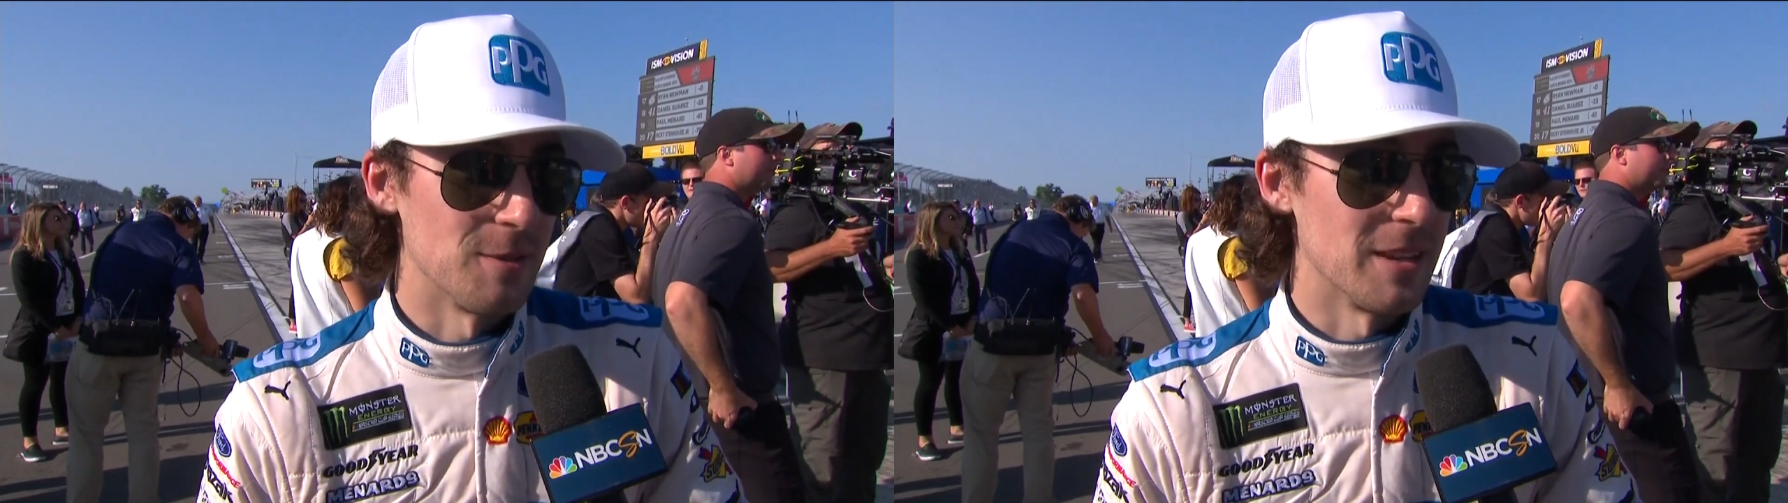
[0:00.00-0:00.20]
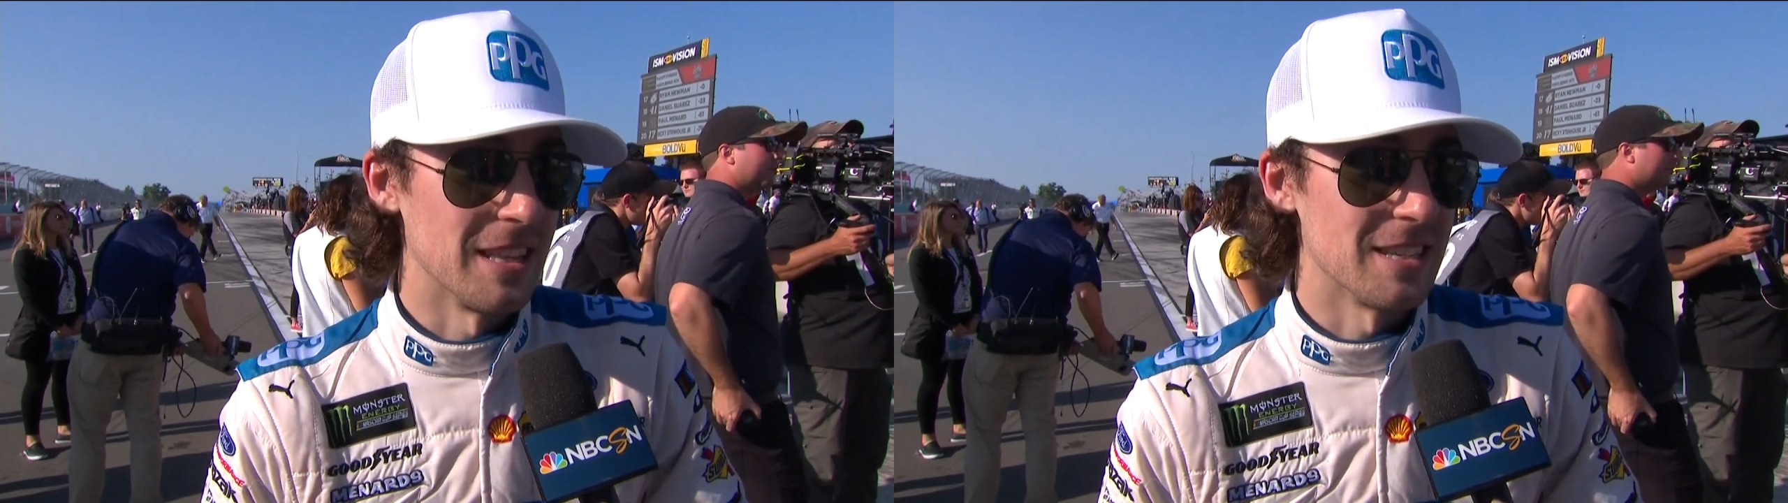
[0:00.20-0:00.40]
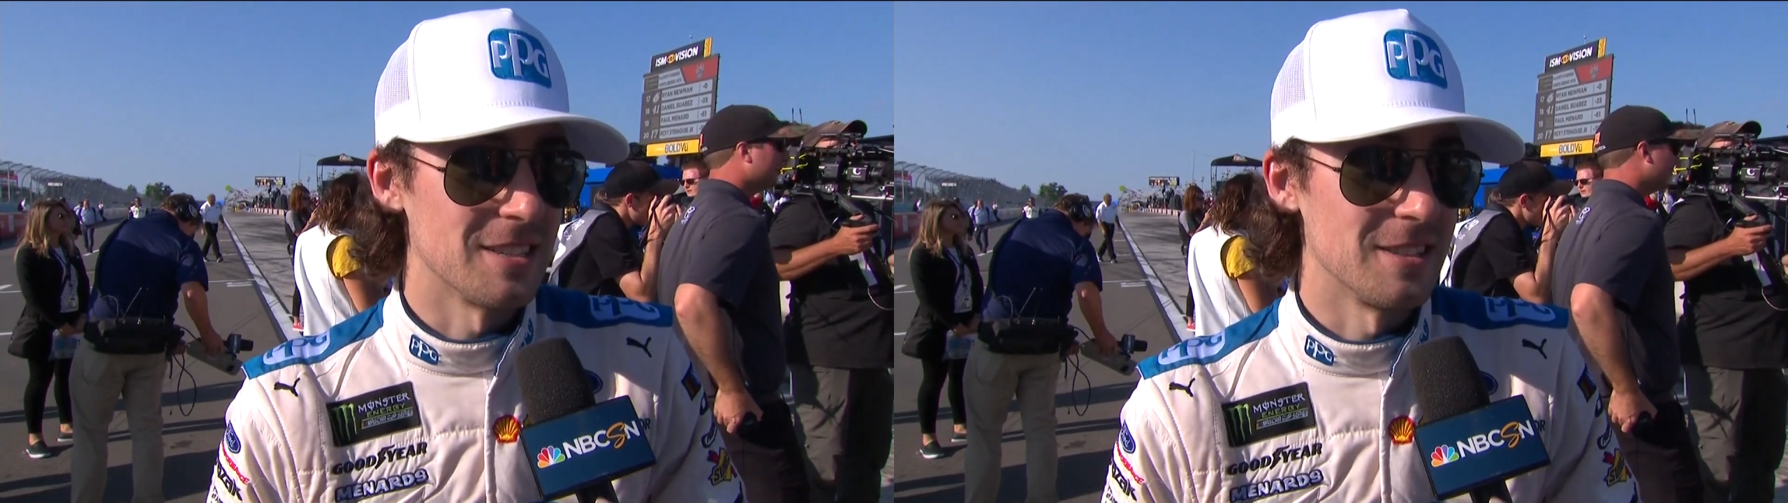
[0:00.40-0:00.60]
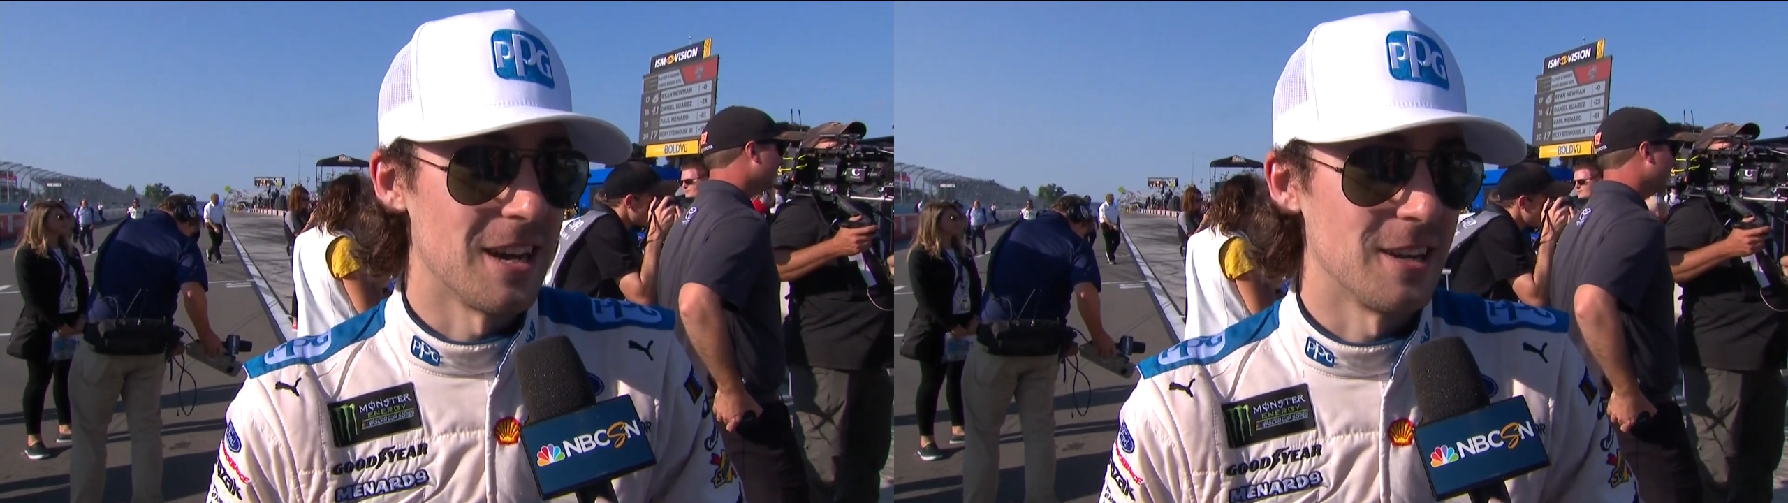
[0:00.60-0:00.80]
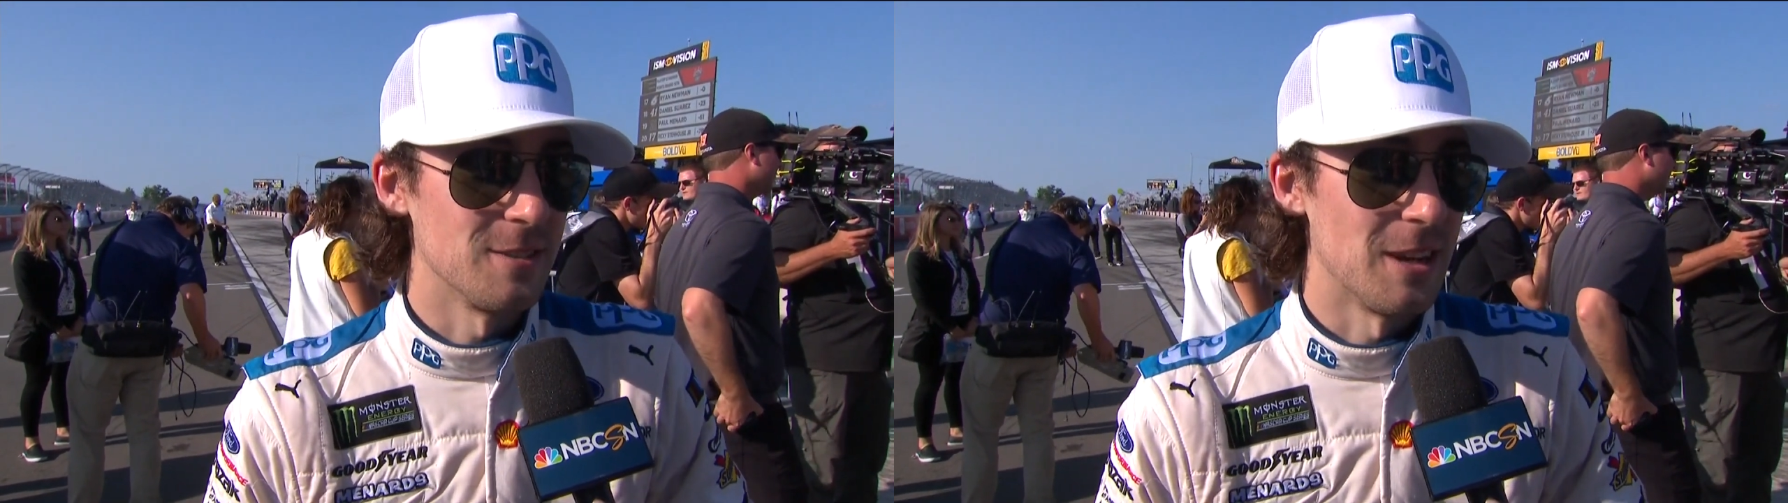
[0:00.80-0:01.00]
I mean, that's
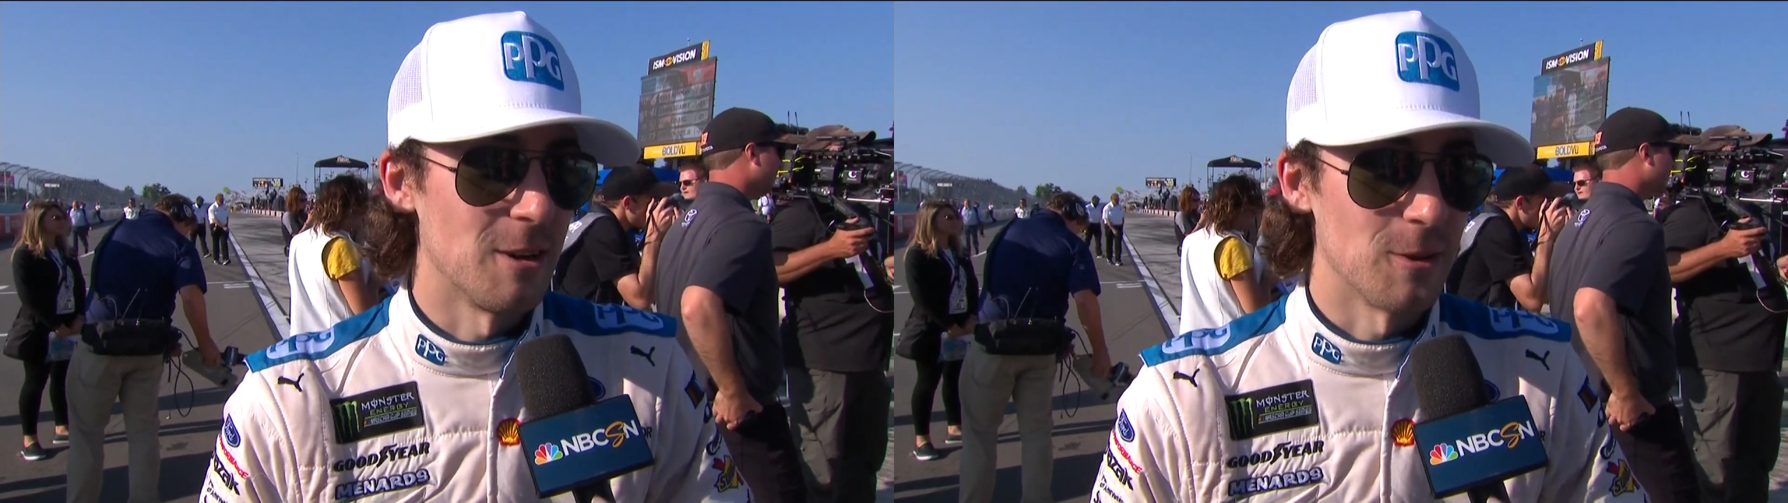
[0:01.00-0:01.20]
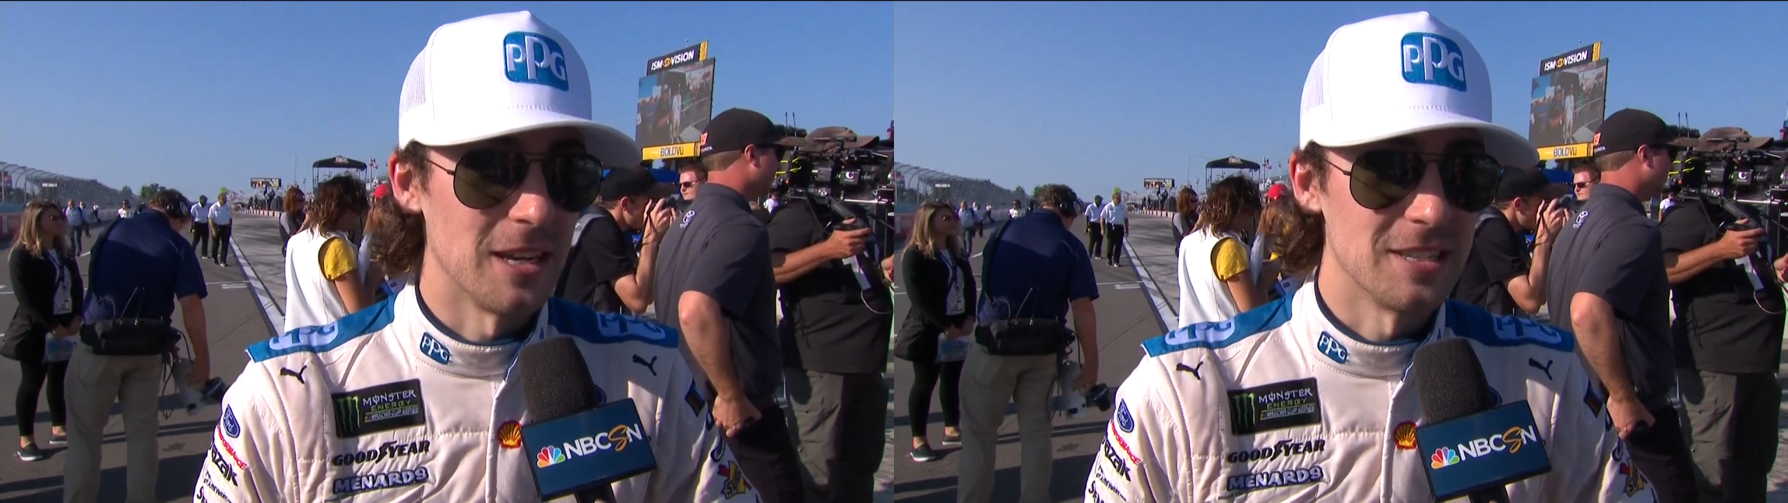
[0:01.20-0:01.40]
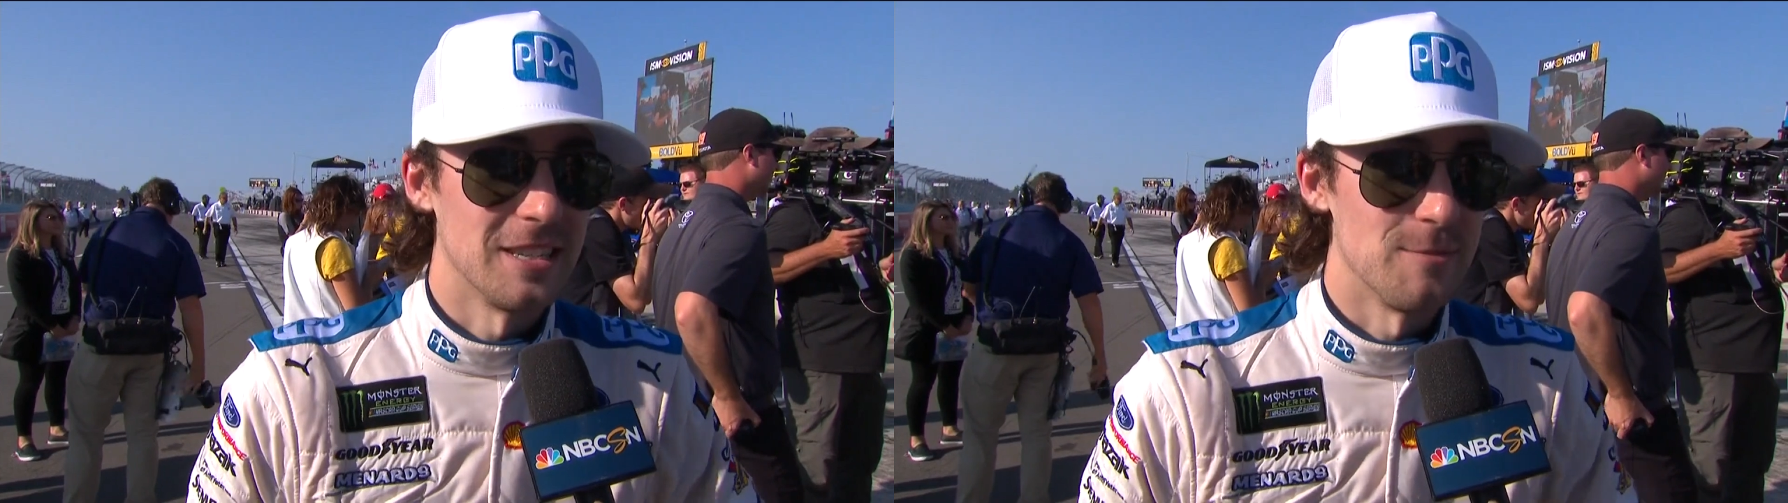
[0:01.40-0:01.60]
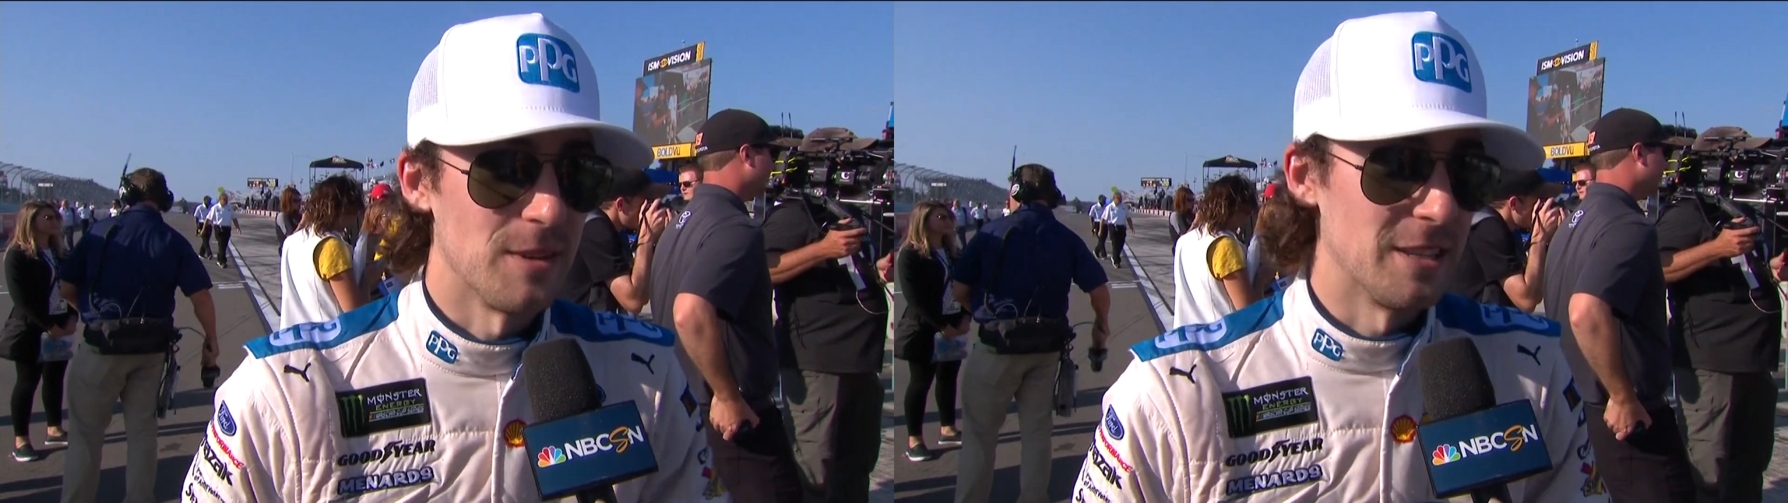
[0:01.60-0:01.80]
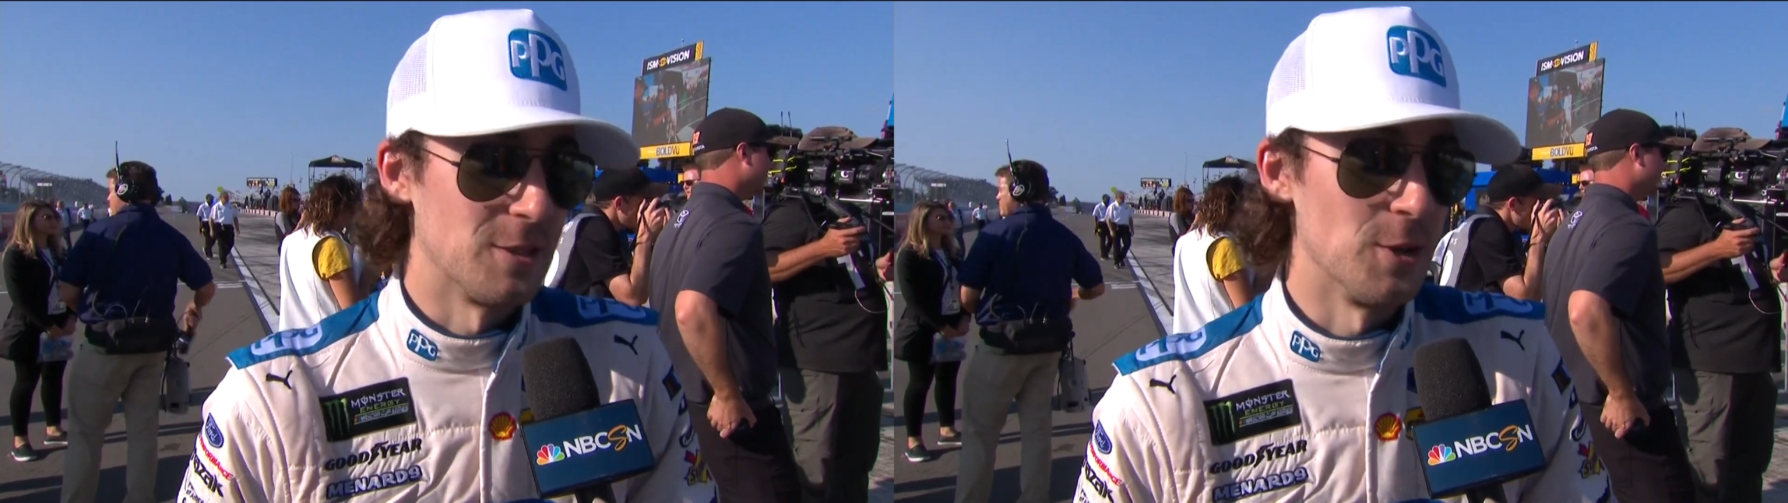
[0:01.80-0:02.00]
not how I raced. I didn't
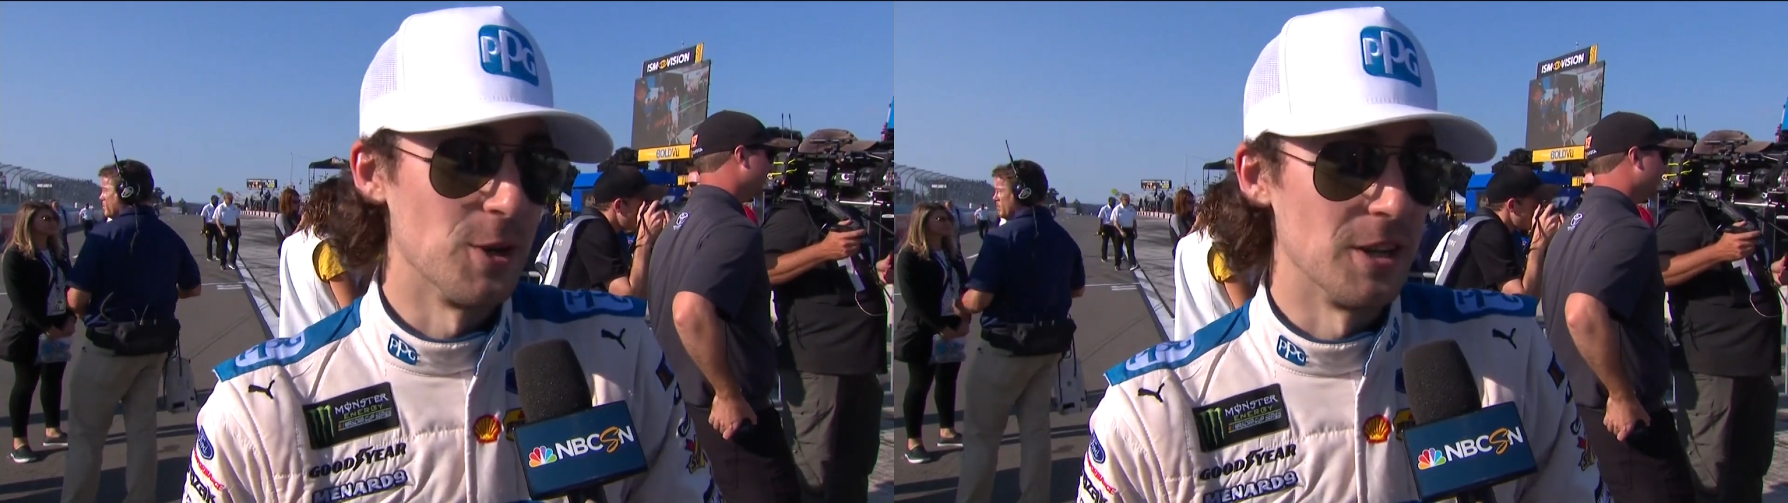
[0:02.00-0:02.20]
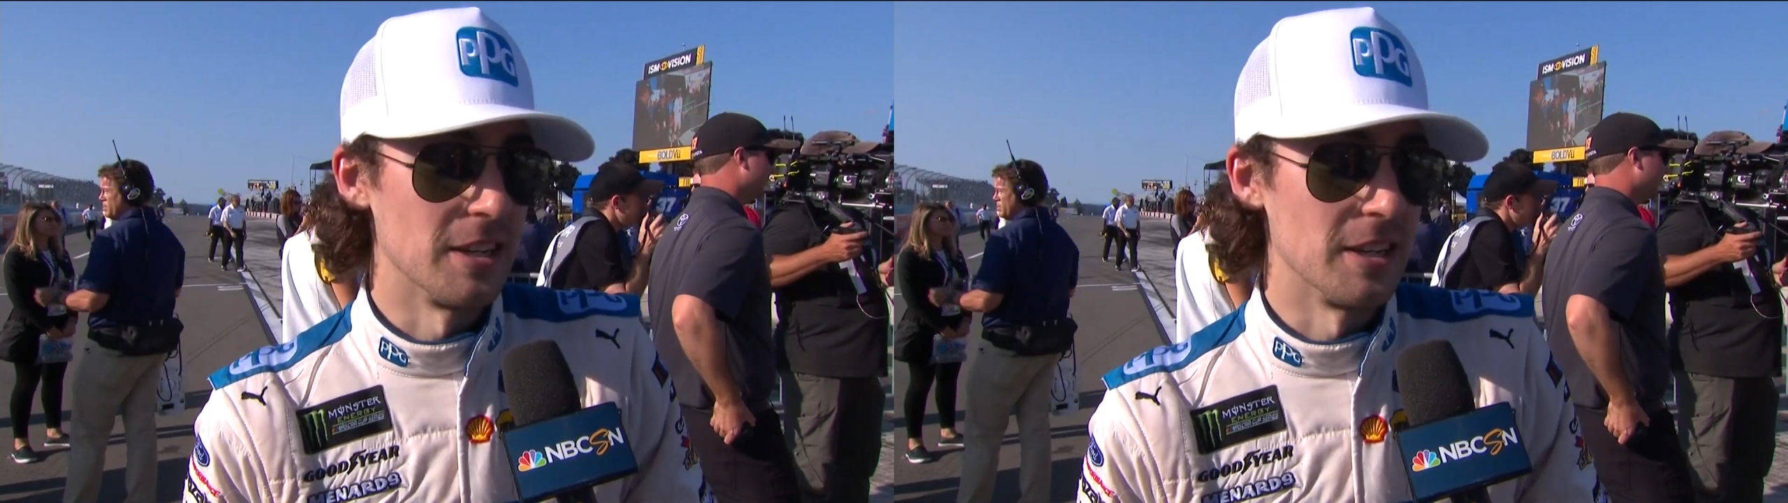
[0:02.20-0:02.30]
mean to do it.